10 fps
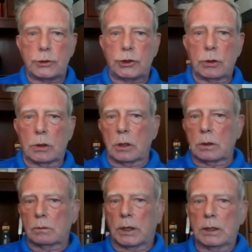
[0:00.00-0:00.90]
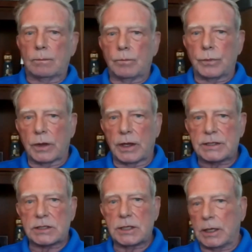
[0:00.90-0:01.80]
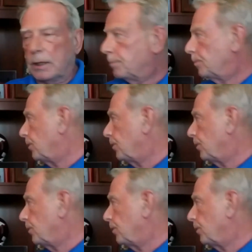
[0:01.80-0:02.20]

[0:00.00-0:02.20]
sure. Well, let's see.